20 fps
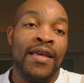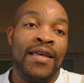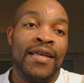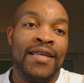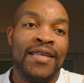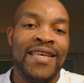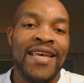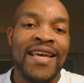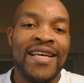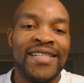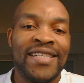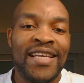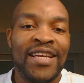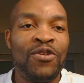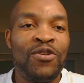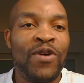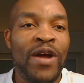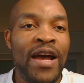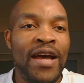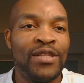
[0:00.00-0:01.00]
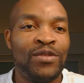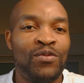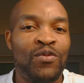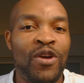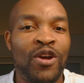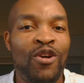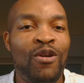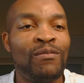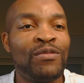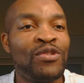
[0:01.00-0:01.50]
Yes, hello guys,
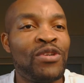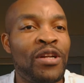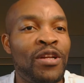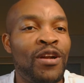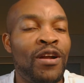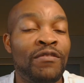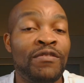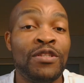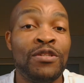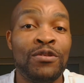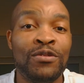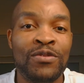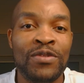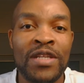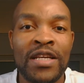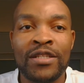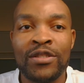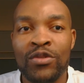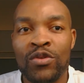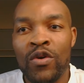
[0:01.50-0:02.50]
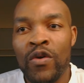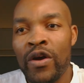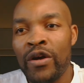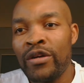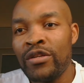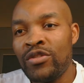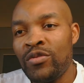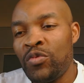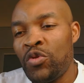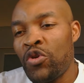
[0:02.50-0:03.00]
welcome to another video. Today we're
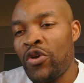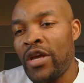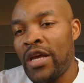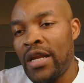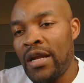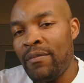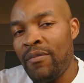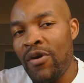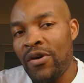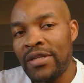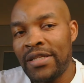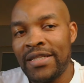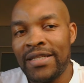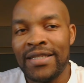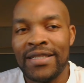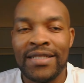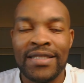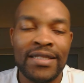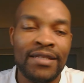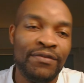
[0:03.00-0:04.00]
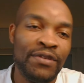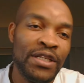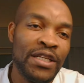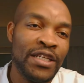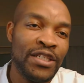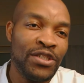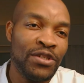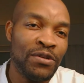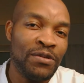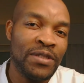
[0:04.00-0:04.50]
going to be talking about
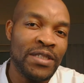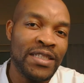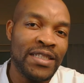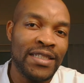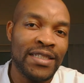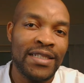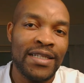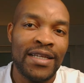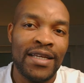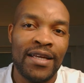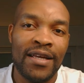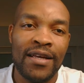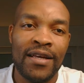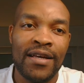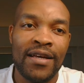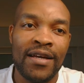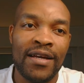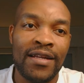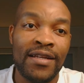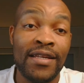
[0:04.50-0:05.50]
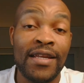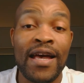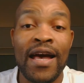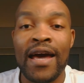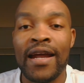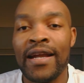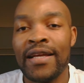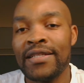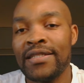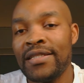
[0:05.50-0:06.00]
definitions and
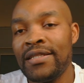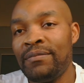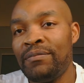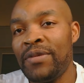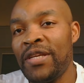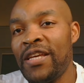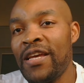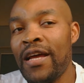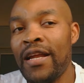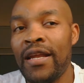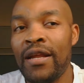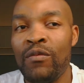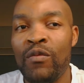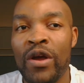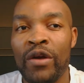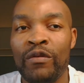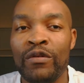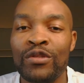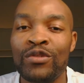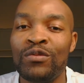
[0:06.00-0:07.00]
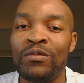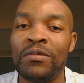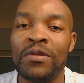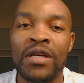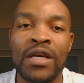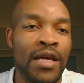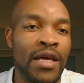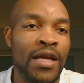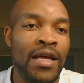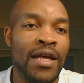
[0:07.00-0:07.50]
RSTP, and then we're going to
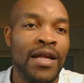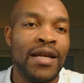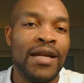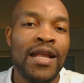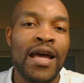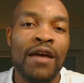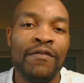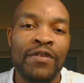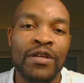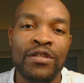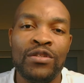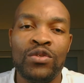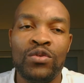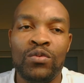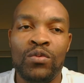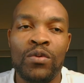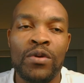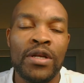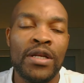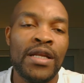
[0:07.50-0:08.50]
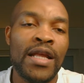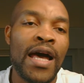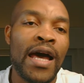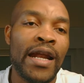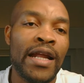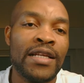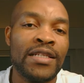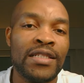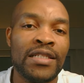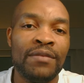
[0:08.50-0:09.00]
dive into the
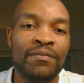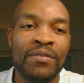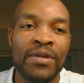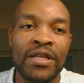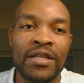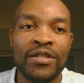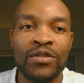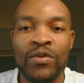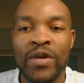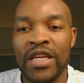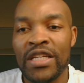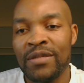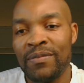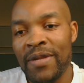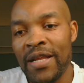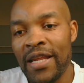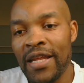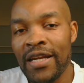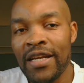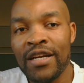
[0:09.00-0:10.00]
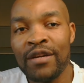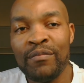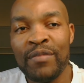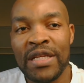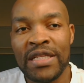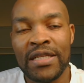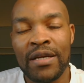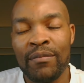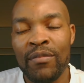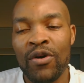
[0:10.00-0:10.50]
RSTP to explain a little
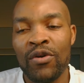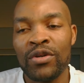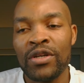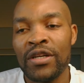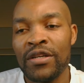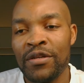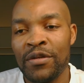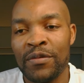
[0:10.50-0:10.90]
bit about